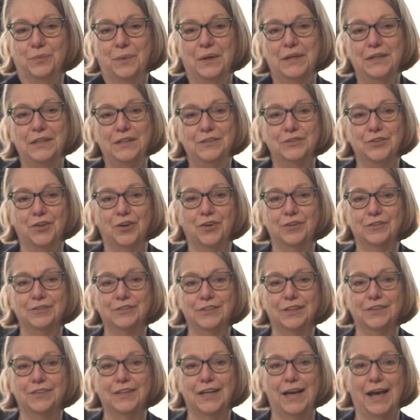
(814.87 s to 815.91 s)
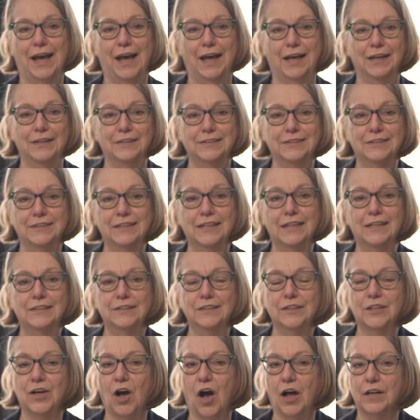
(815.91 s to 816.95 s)
when he turns at the end
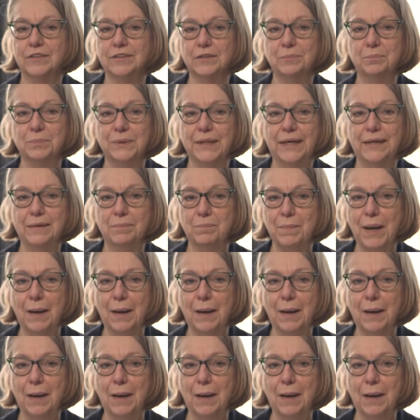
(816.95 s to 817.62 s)
to contemplate